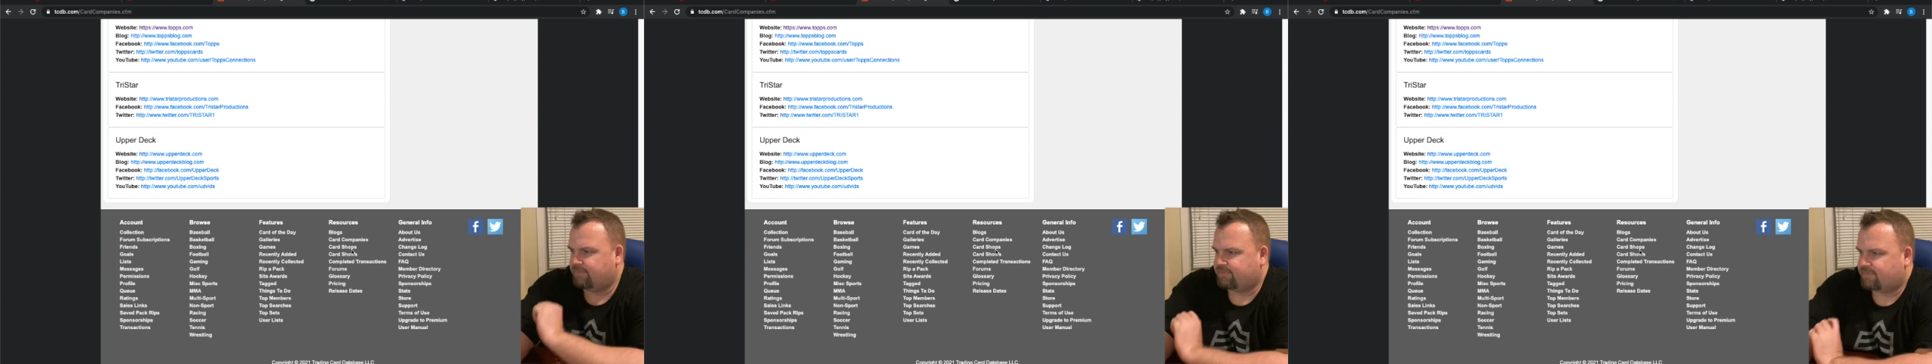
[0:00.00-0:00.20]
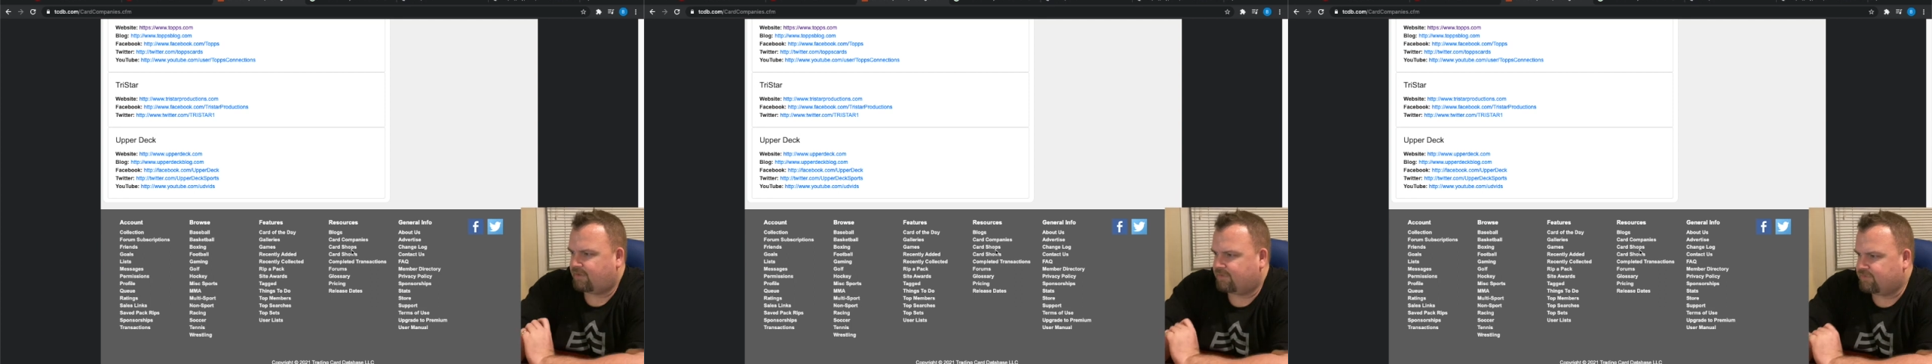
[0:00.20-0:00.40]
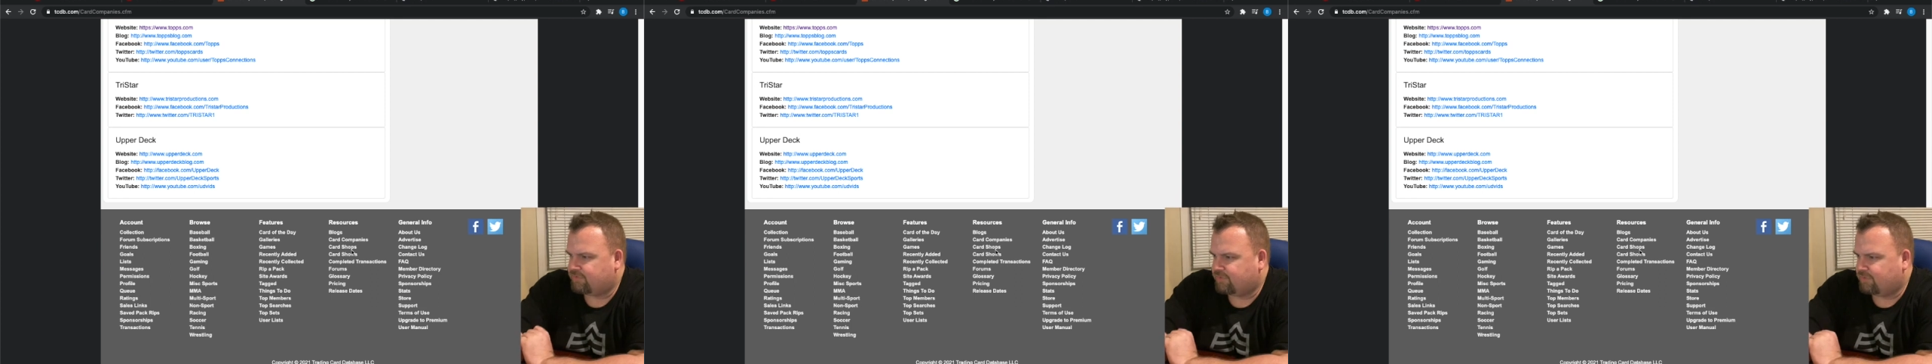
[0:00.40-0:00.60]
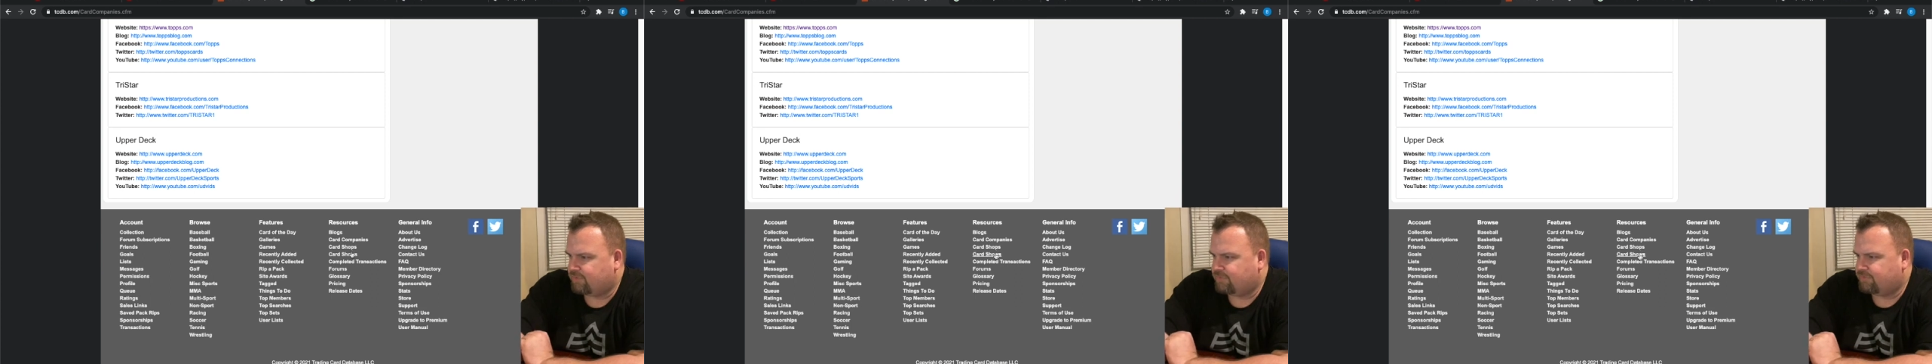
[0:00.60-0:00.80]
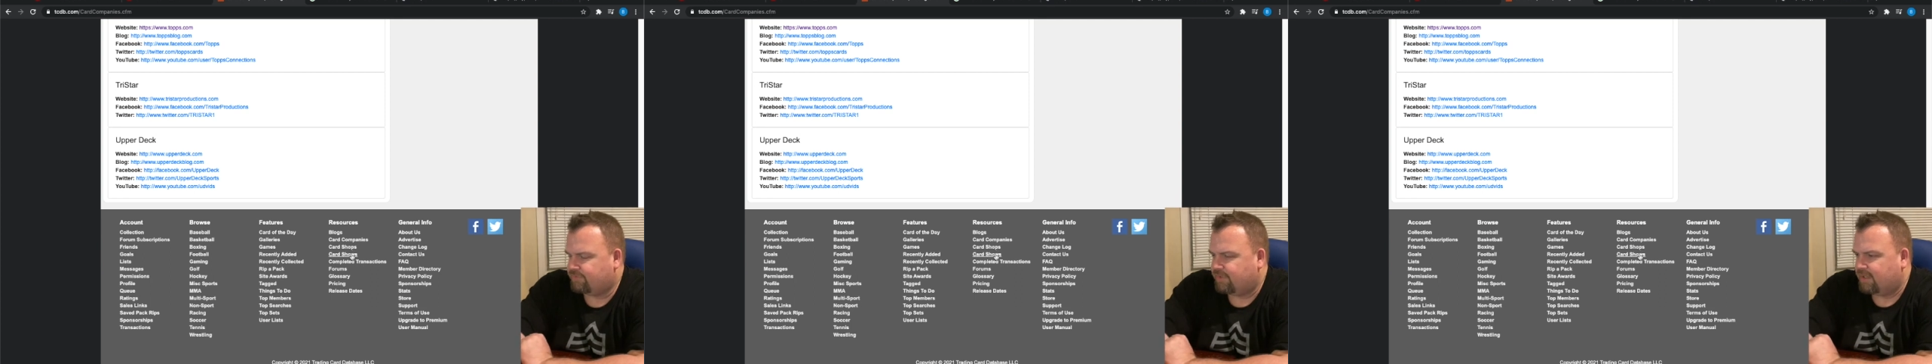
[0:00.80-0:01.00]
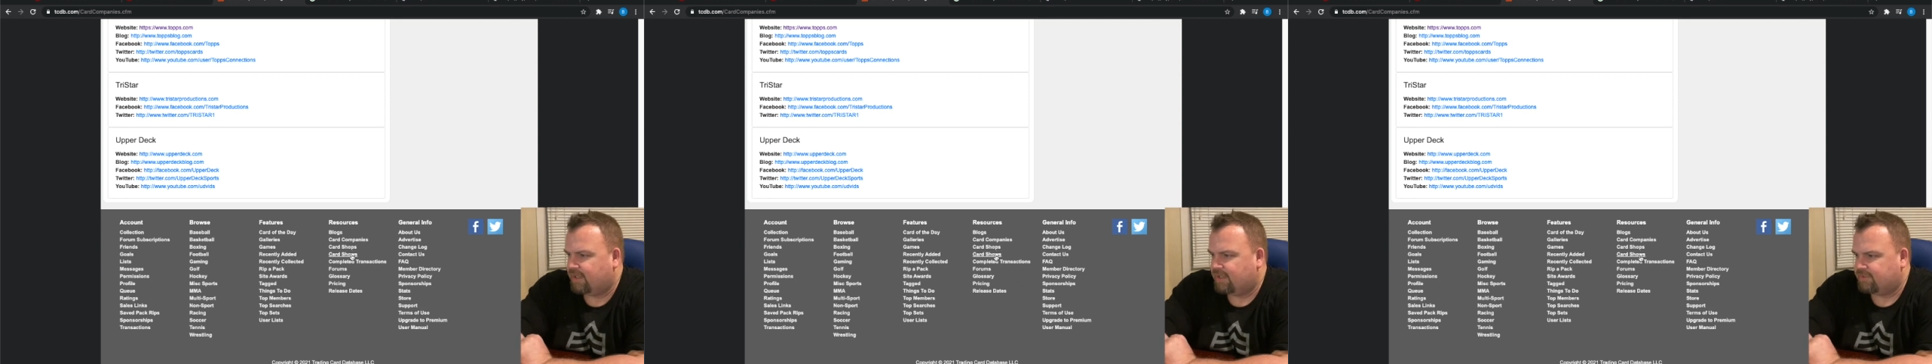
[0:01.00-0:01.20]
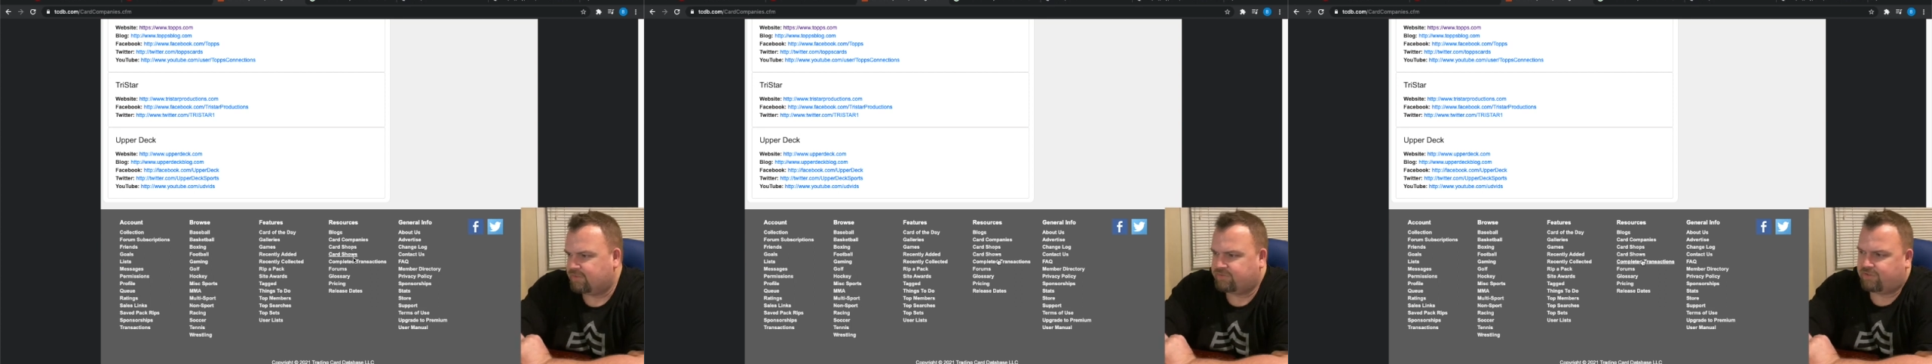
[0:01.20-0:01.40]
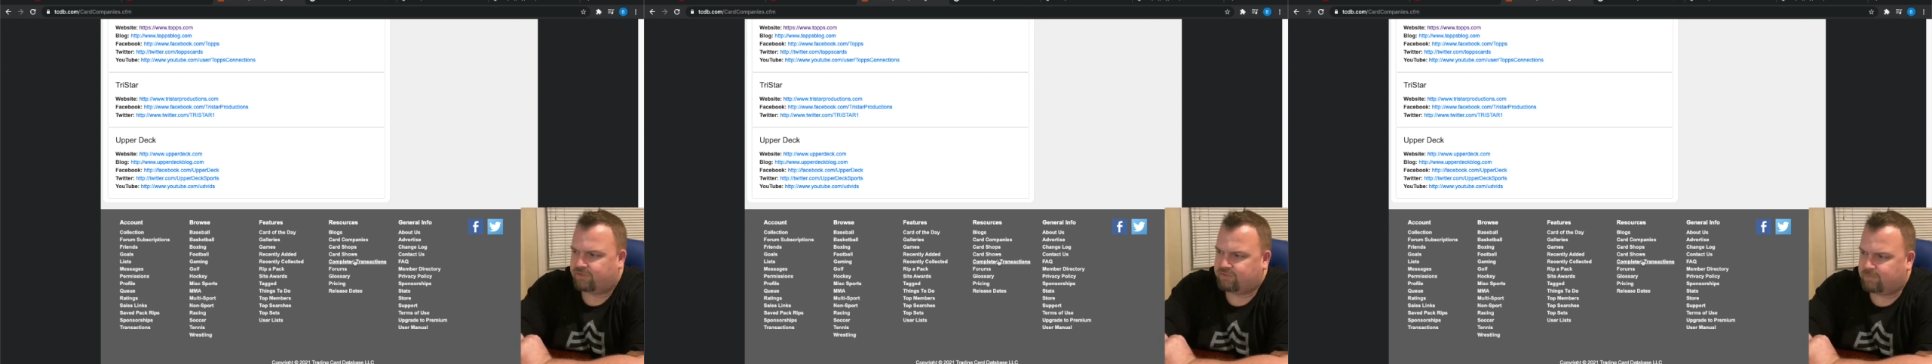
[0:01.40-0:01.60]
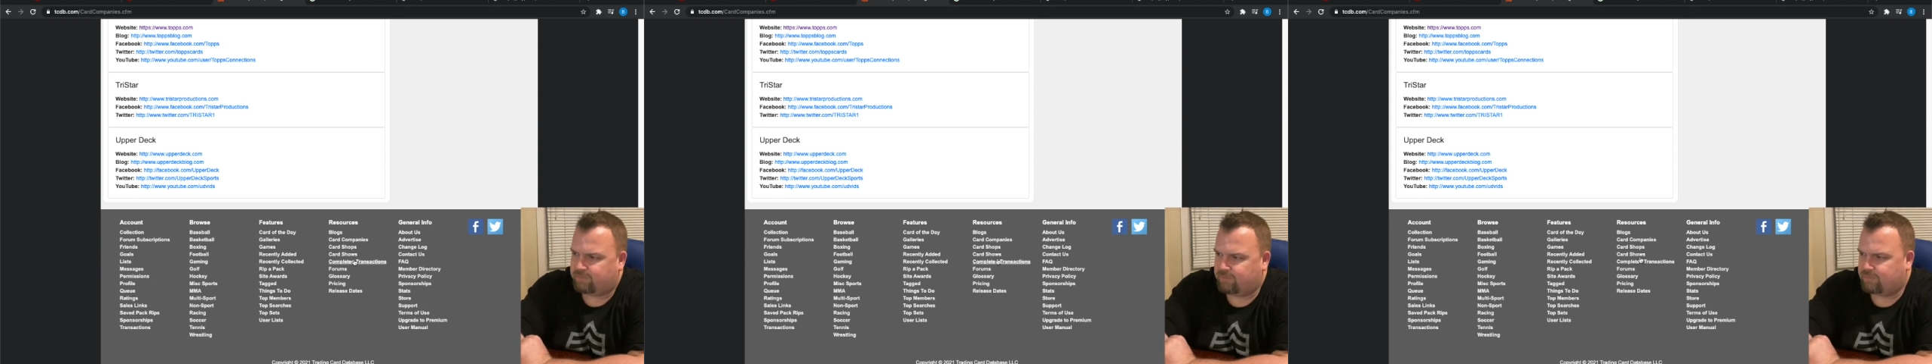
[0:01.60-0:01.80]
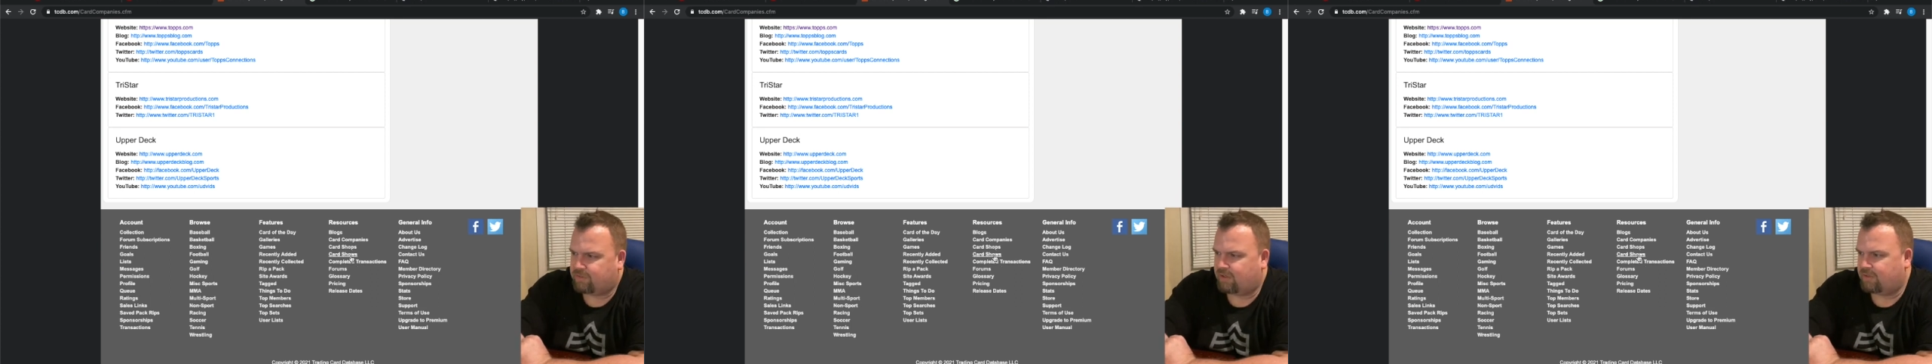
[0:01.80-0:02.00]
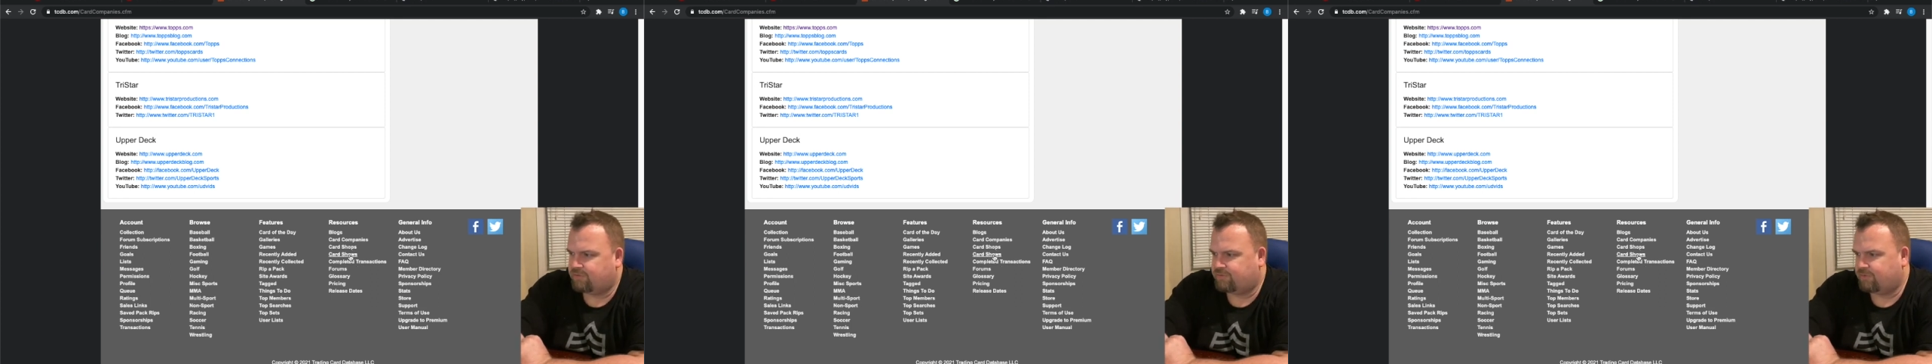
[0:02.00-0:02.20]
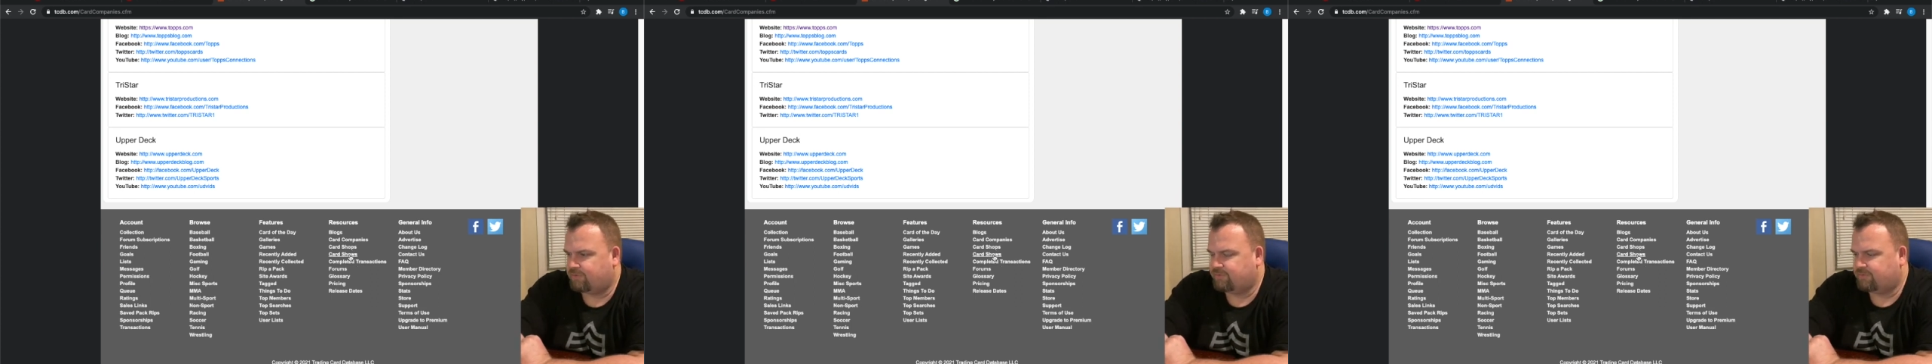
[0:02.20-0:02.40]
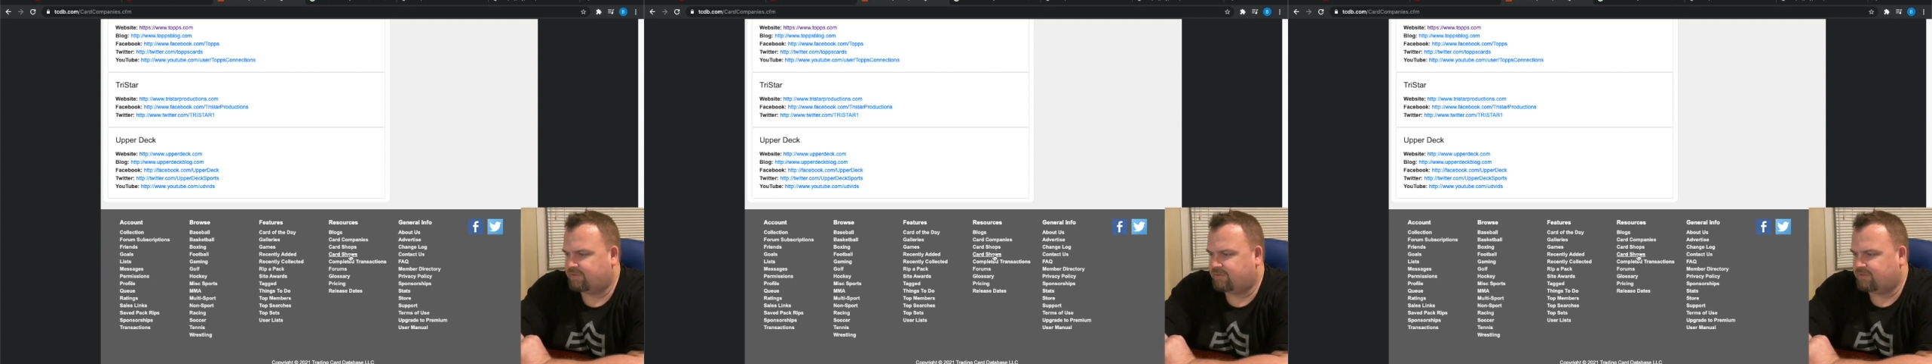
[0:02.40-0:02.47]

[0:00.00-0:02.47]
Card shows just tells you when new card shows